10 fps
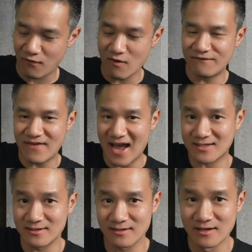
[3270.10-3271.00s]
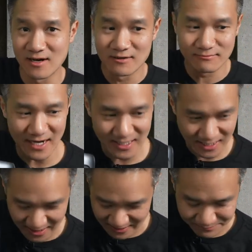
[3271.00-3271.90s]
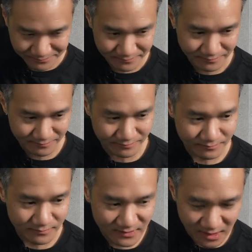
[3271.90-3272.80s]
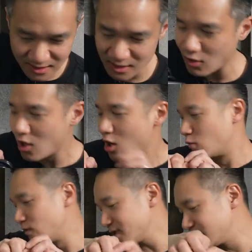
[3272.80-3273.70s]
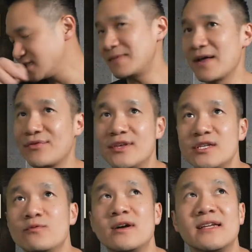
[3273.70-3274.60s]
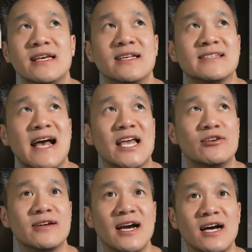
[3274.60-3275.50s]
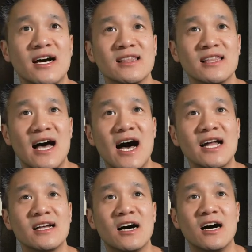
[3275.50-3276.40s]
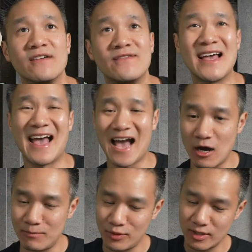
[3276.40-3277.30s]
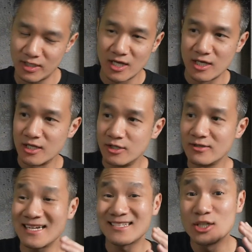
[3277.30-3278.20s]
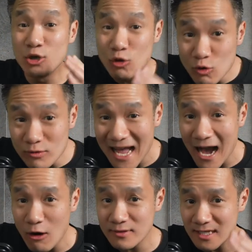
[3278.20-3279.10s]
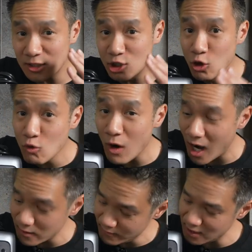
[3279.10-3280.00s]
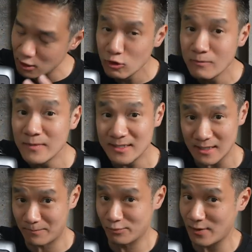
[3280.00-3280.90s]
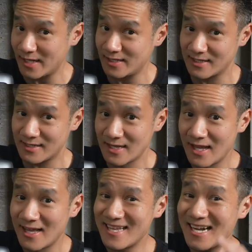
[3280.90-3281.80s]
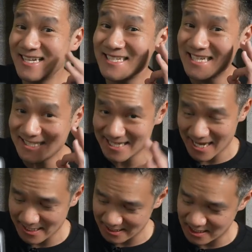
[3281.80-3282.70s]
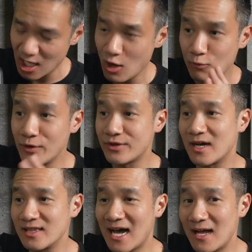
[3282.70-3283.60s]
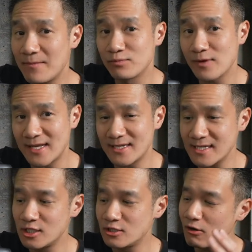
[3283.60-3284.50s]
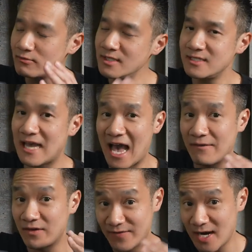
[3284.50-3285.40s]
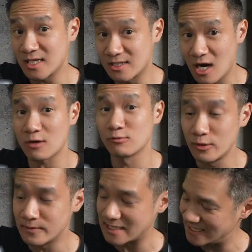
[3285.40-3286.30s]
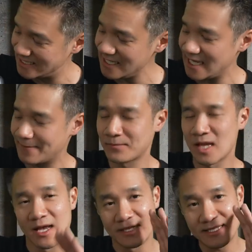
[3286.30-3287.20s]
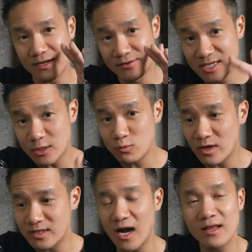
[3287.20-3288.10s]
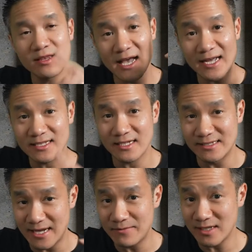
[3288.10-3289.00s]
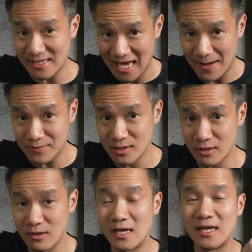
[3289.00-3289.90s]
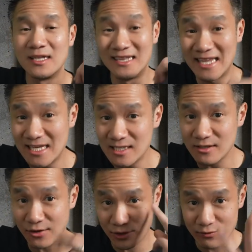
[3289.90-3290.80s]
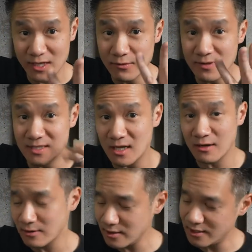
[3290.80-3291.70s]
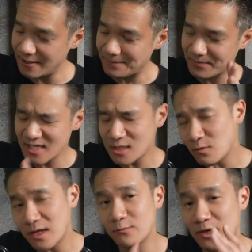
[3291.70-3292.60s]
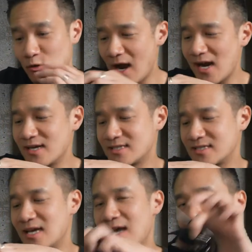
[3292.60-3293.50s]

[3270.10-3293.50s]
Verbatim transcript: form factor right here. So what's good about this one is that you got a lot of output. You got 2,200 lumens of brightness. That is intense. With a lot of brightness, you don't need to have a very dark room to see it. Now this one, unlike the Nebula Capsule Laser 3 we saw earlier, this one requires